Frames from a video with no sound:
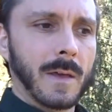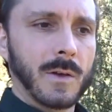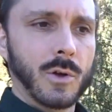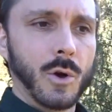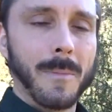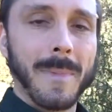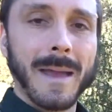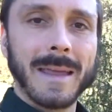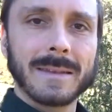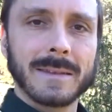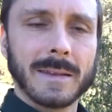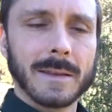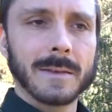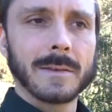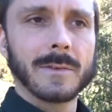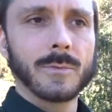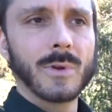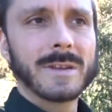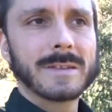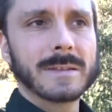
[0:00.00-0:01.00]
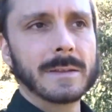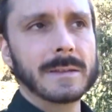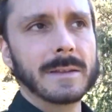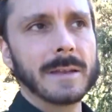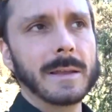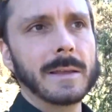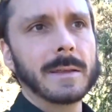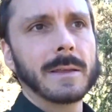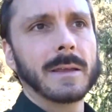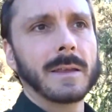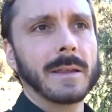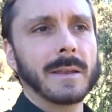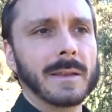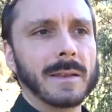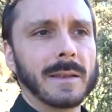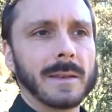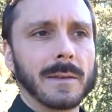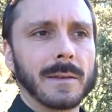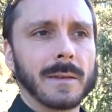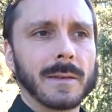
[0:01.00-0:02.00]
commenting recently
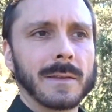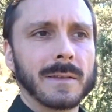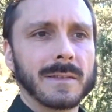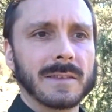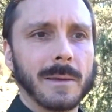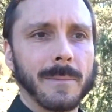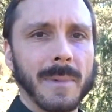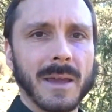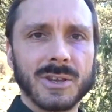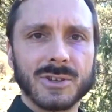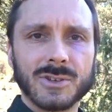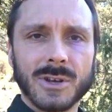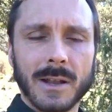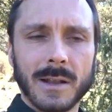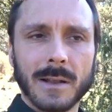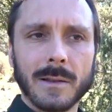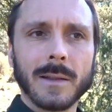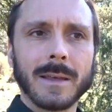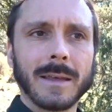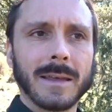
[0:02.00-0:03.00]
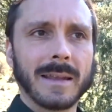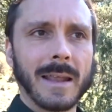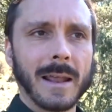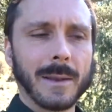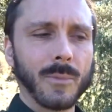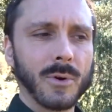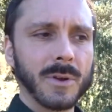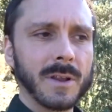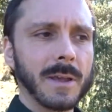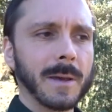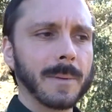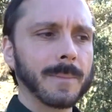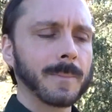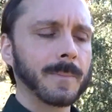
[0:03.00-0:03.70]
in the main channel and Harmonia.